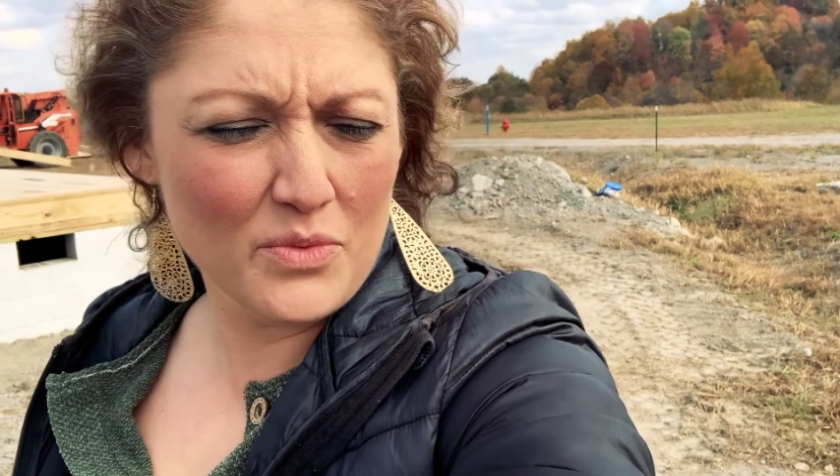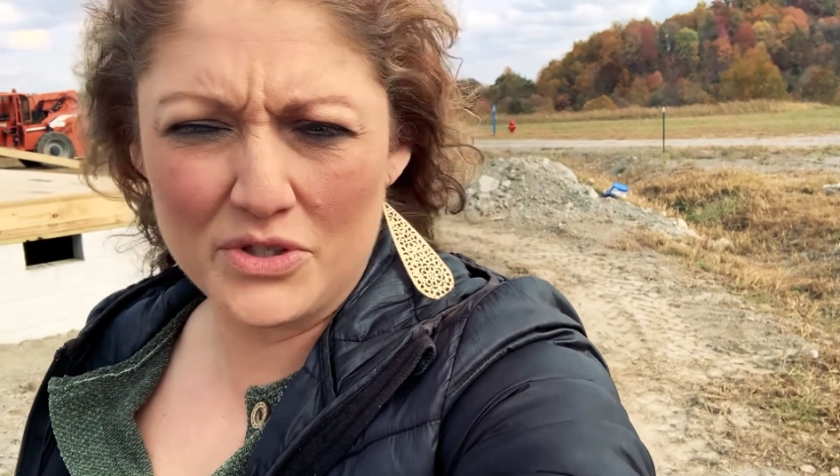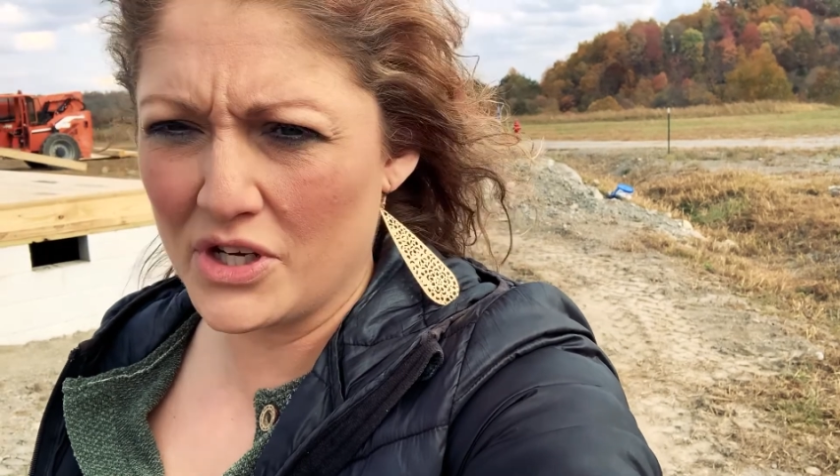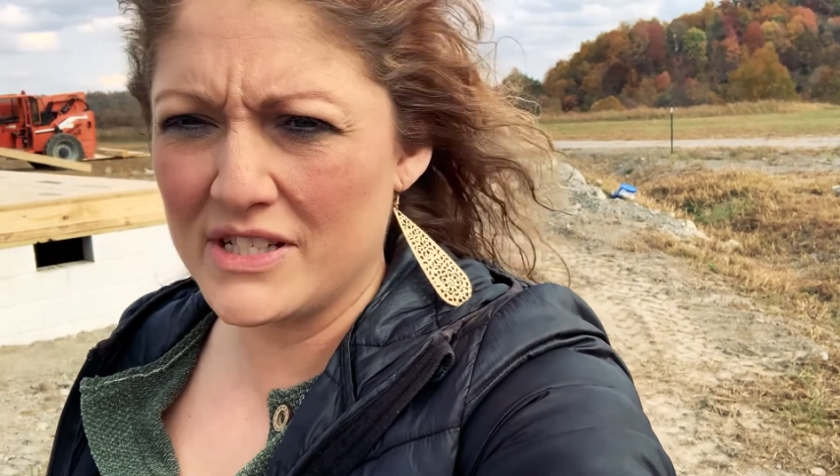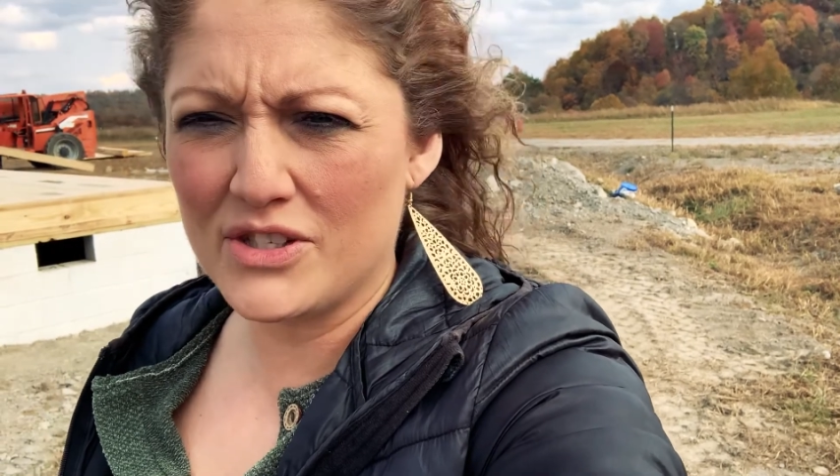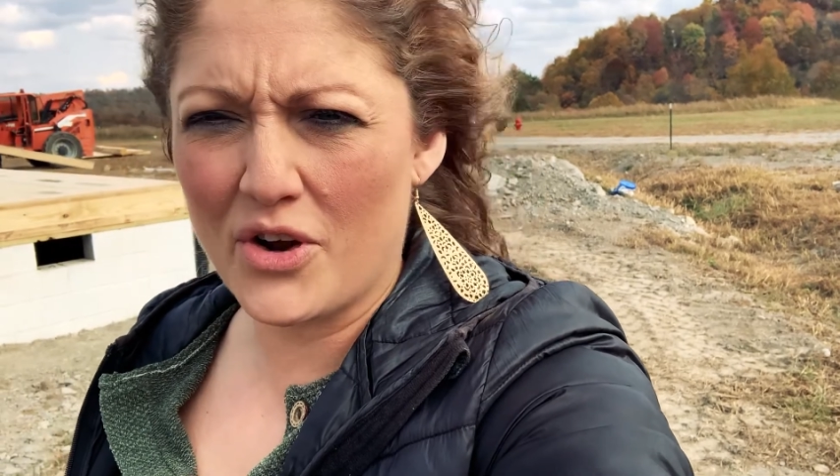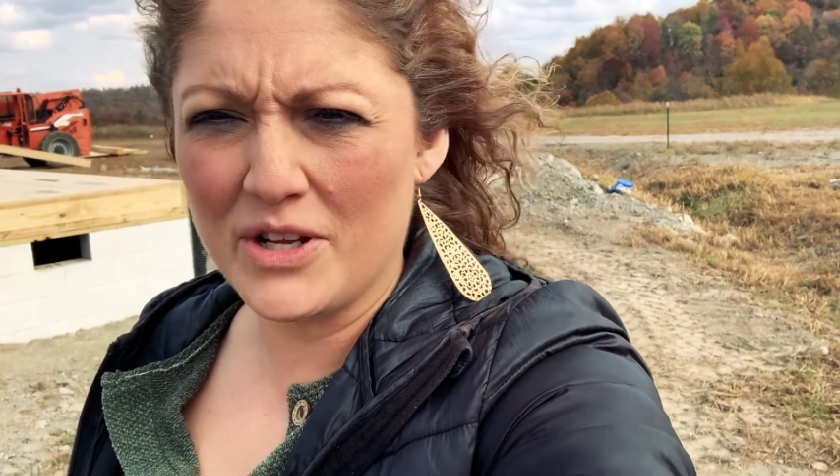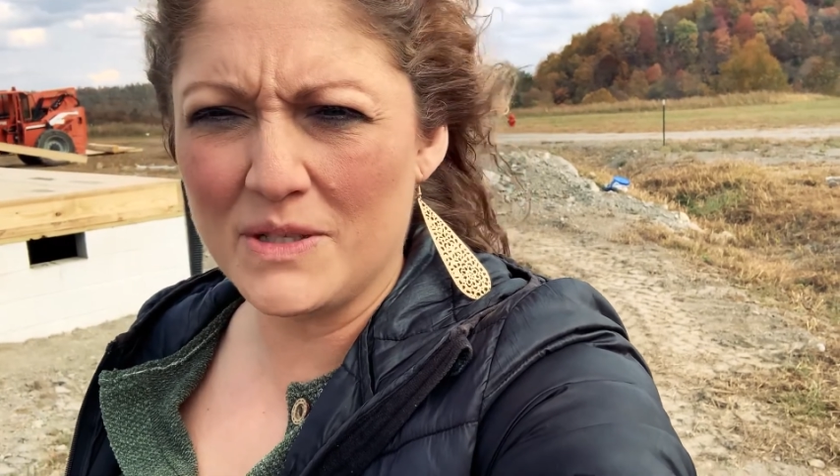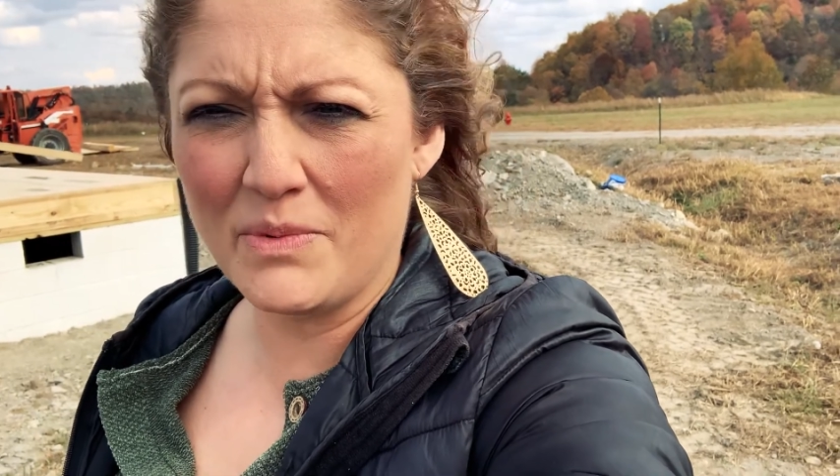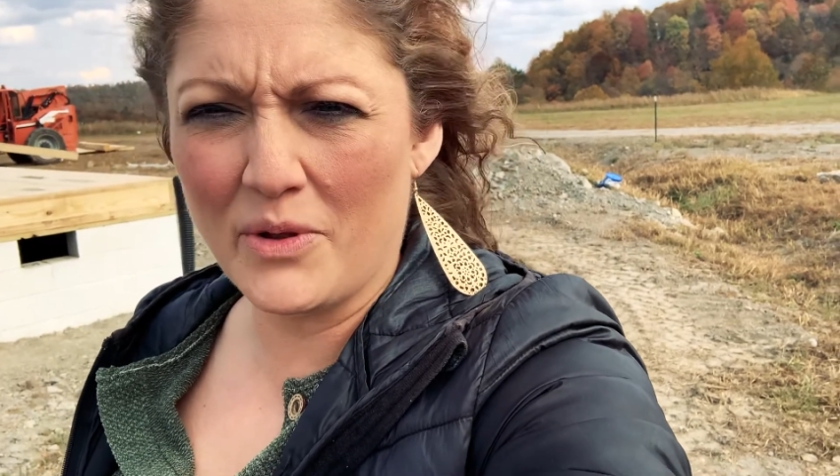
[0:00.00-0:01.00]
We're just
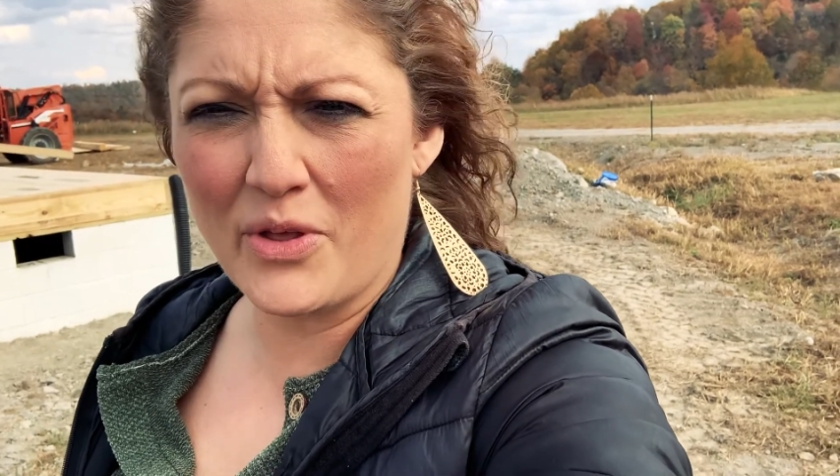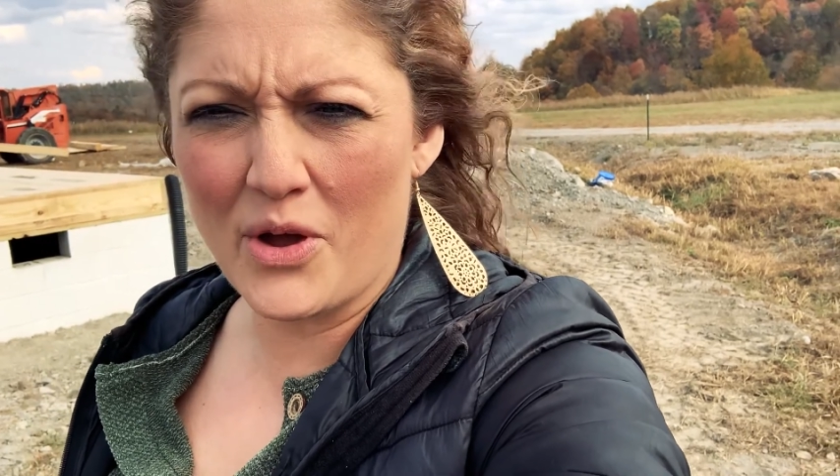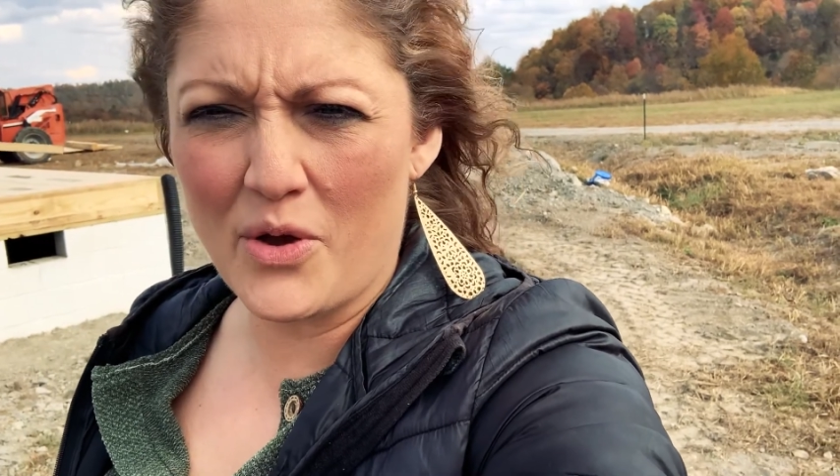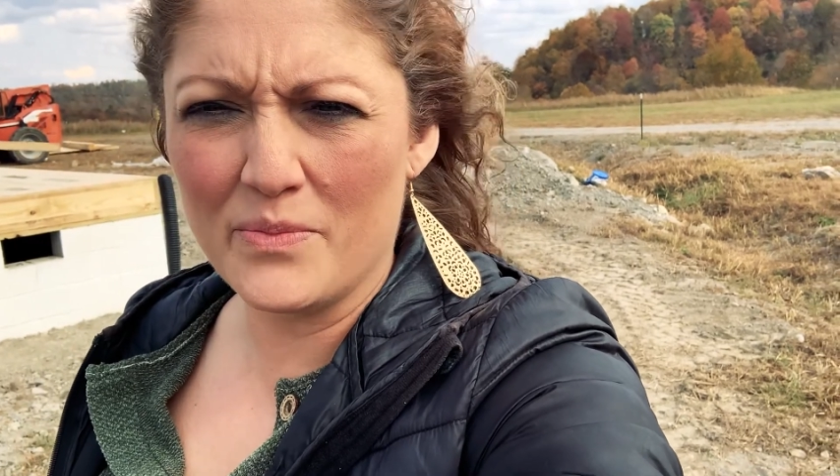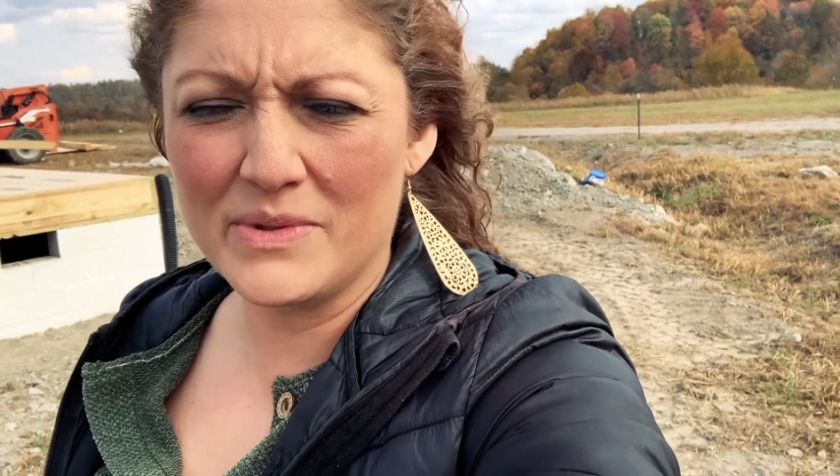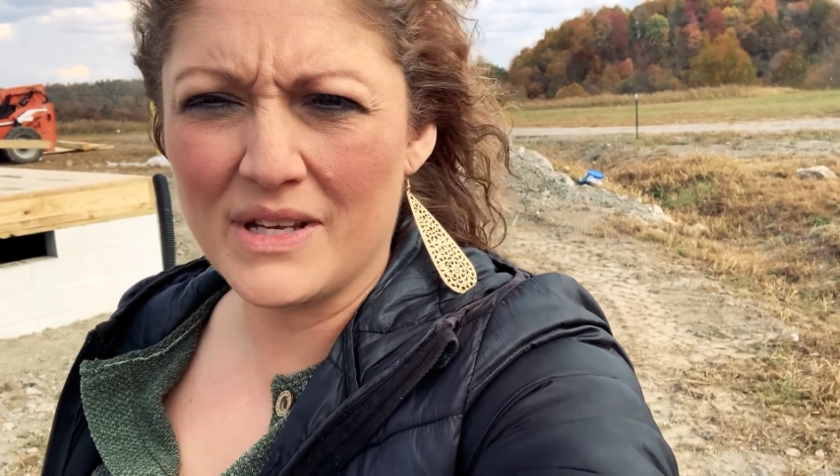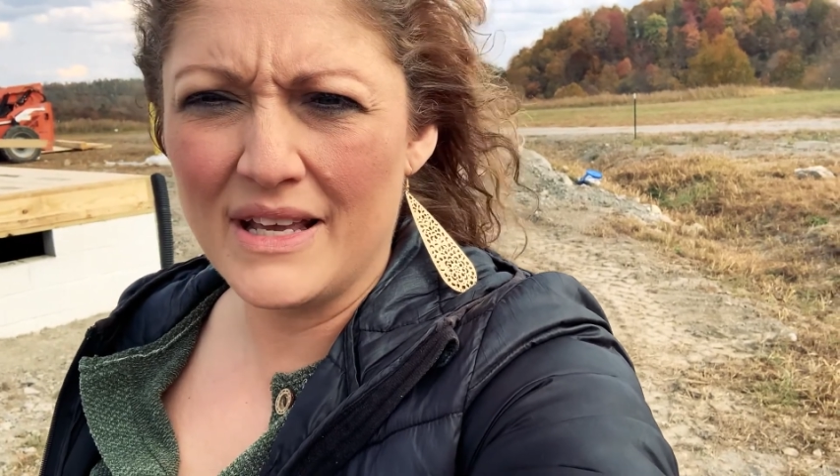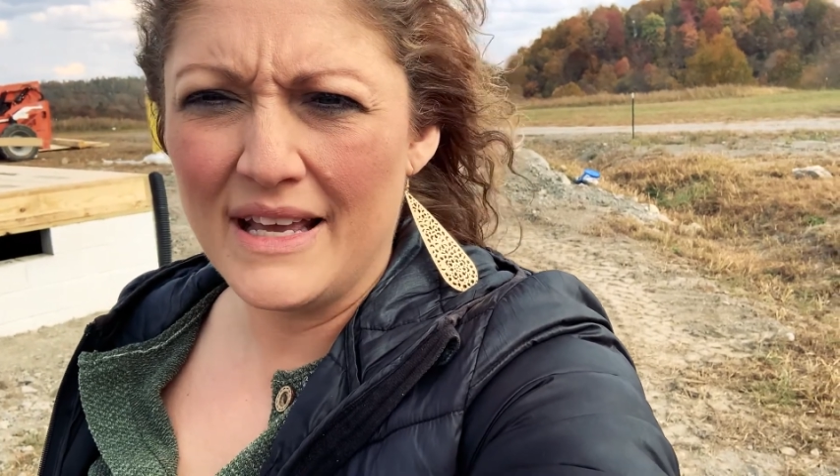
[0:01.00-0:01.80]
starting to build the homes.